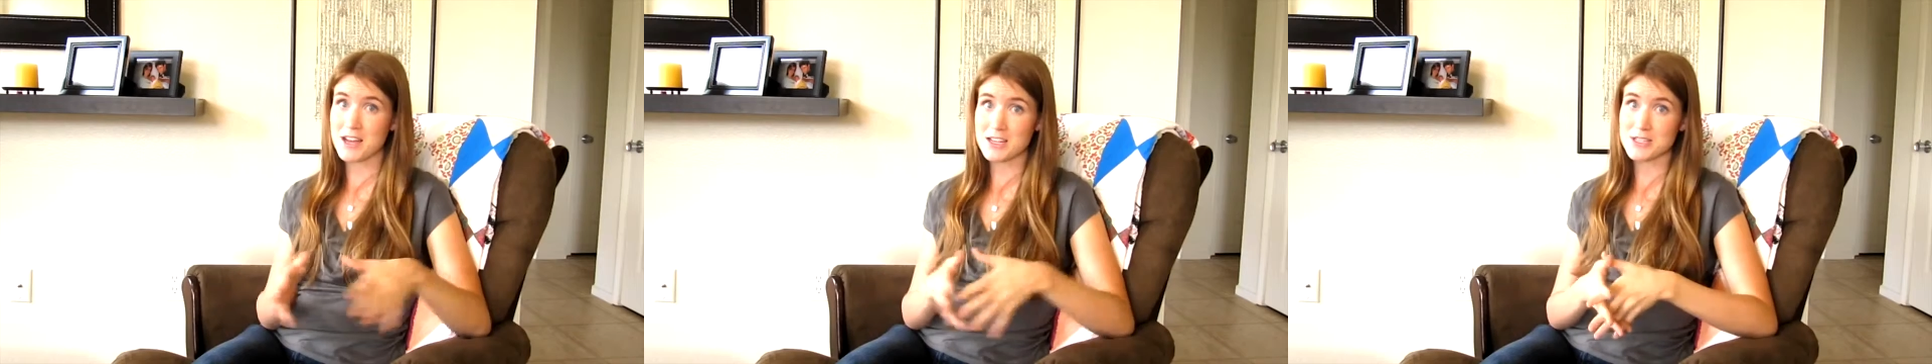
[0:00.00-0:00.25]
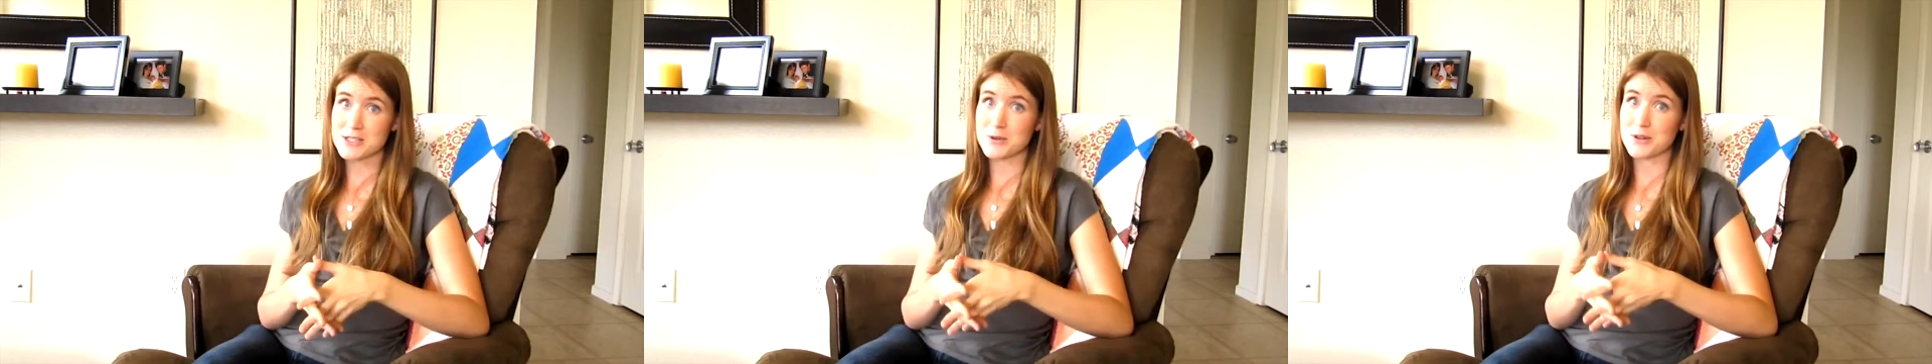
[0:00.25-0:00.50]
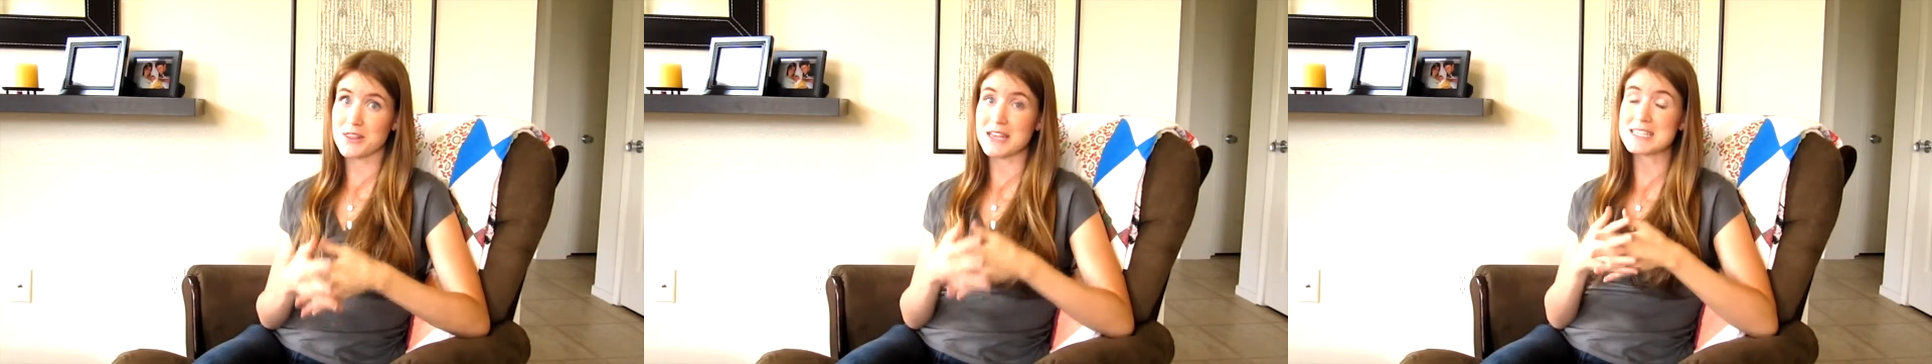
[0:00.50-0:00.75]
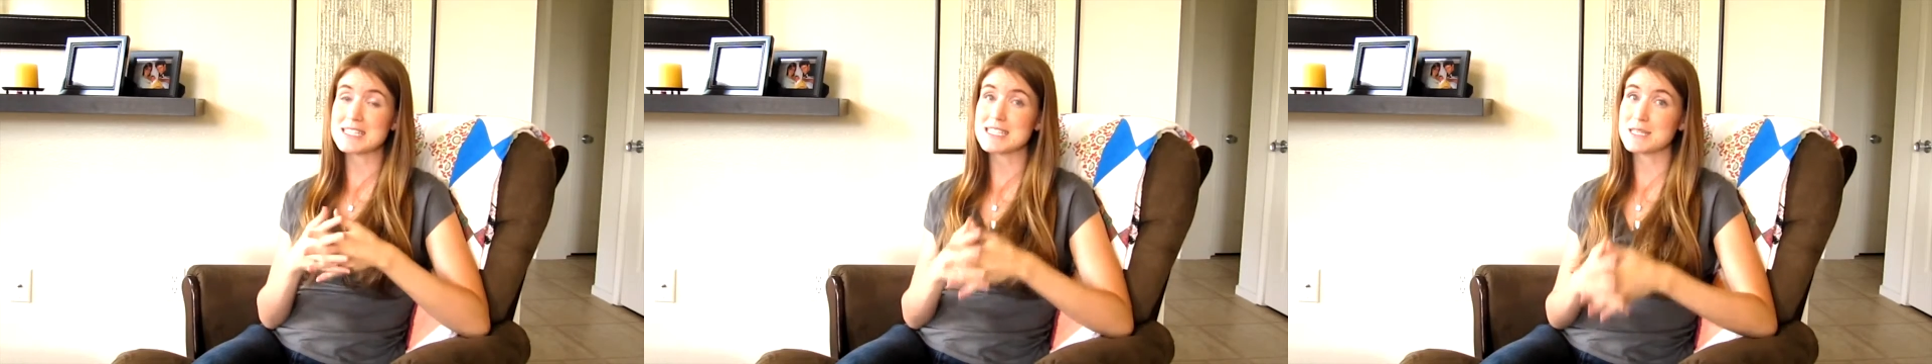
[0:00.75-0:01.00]
connoisseur
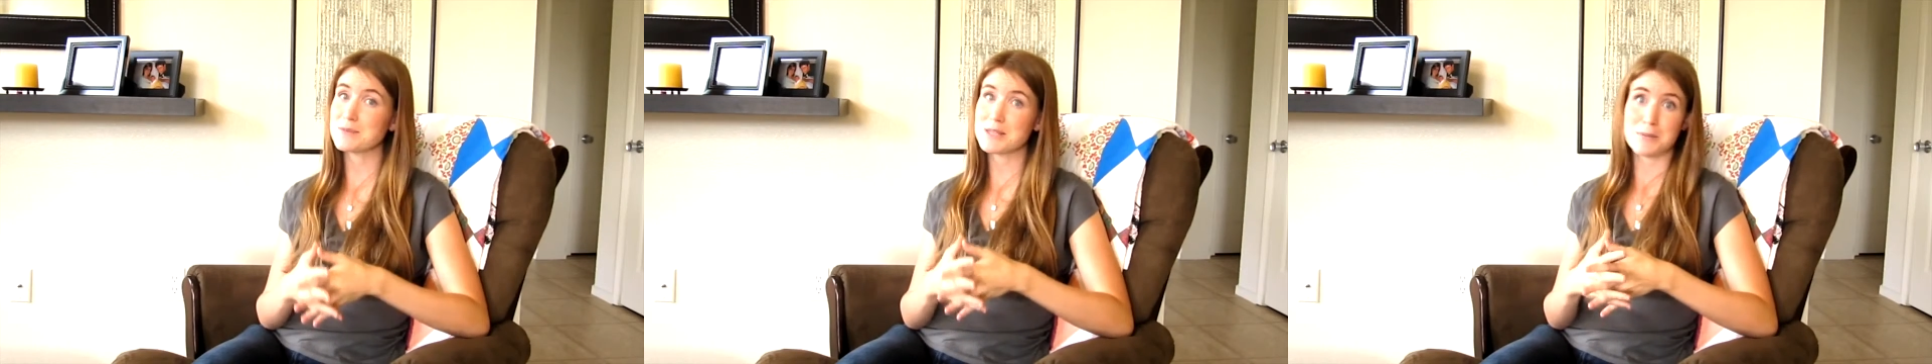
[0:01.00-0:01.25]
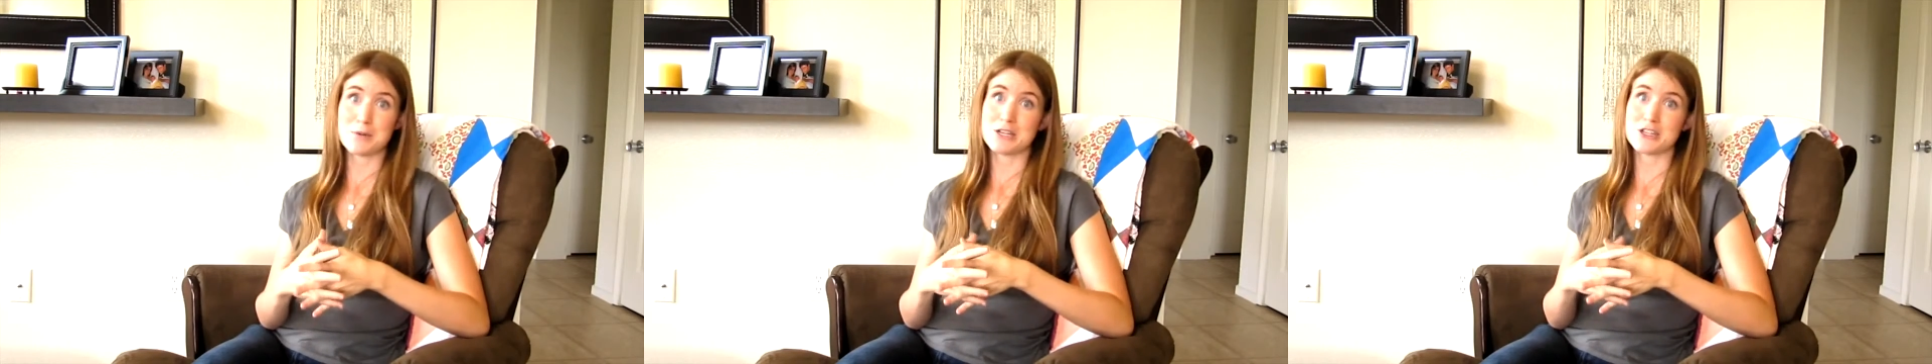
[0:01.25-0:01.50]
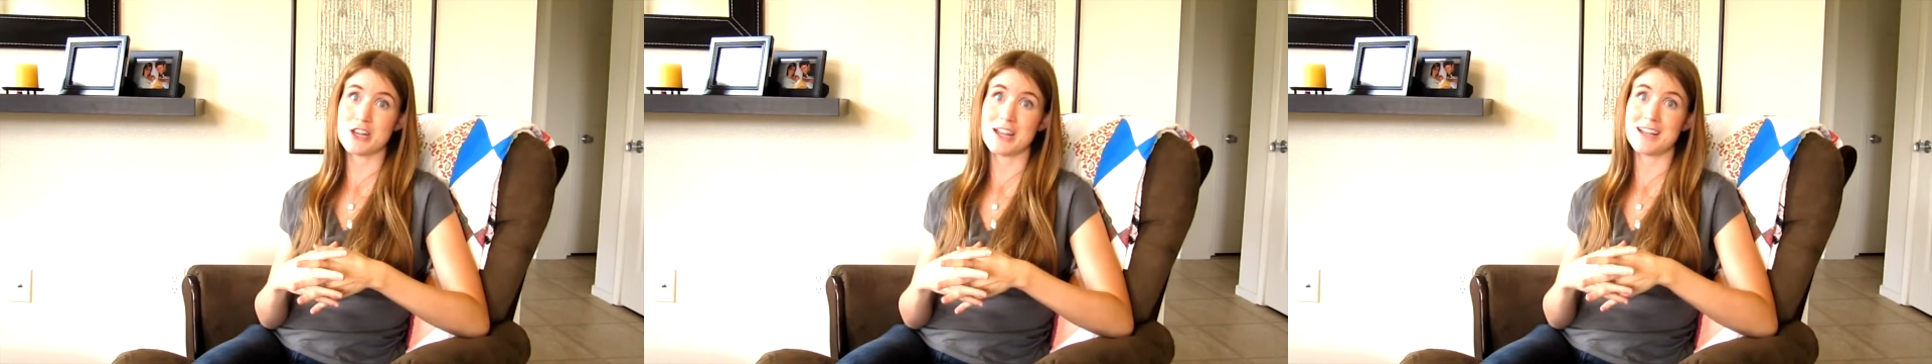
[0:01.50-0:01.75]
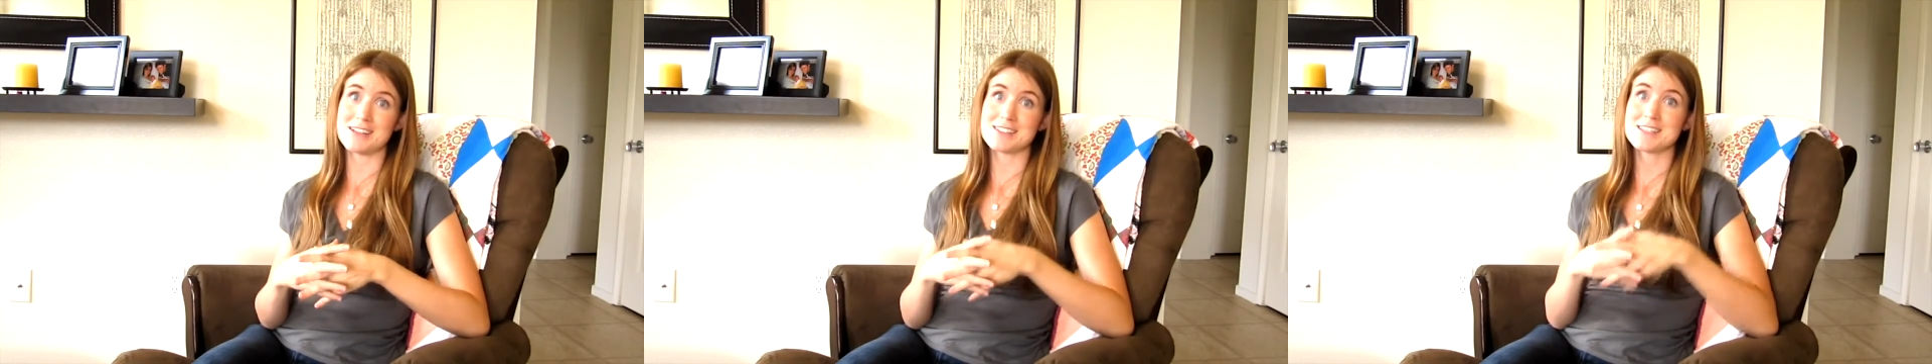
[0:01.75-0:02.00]
that deeply
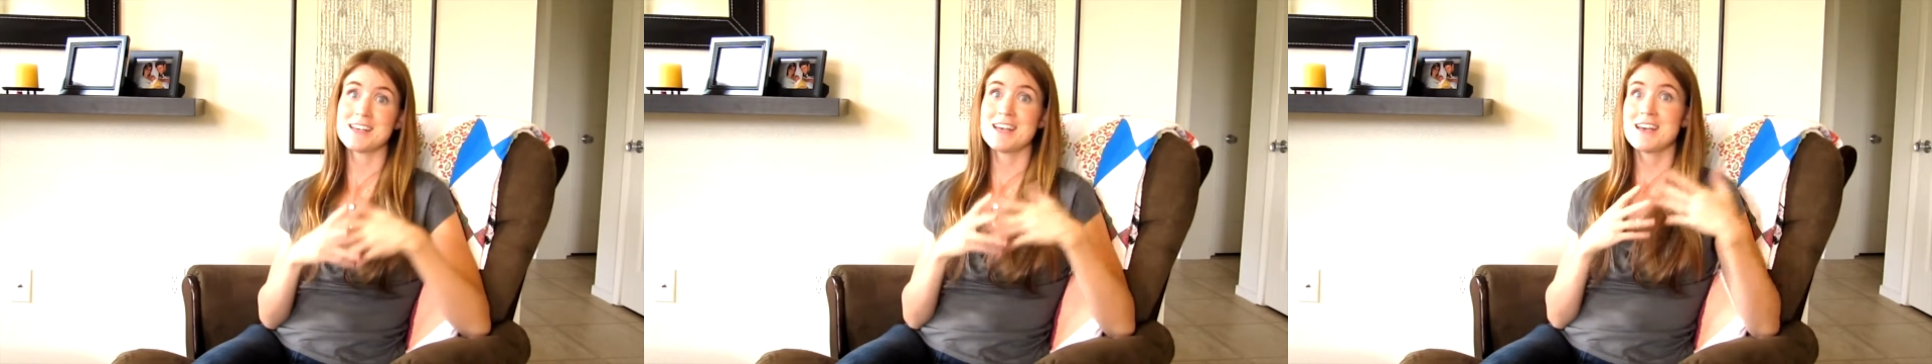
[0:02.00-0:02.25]
appreciates